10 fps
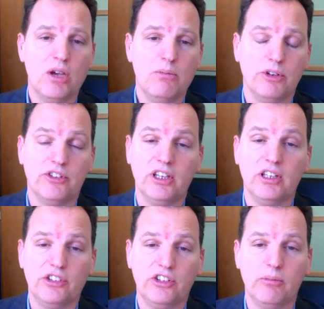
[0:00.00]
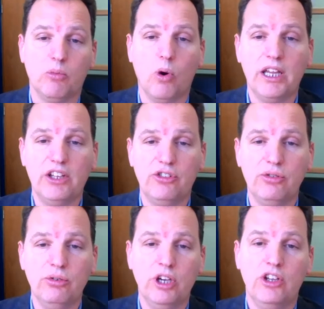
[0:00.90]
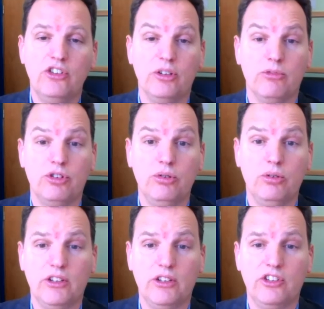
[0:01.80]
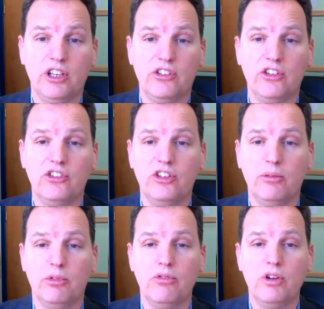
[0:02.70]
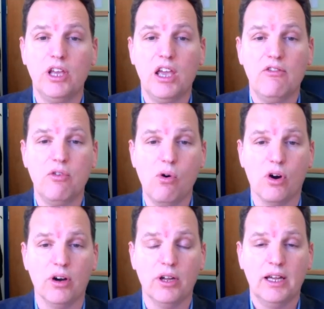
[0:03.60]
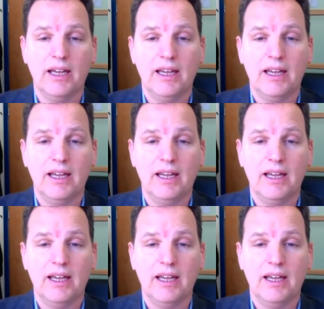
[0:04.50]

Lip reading: particularly CYP1A2, CYP2A6, and CYP3A4.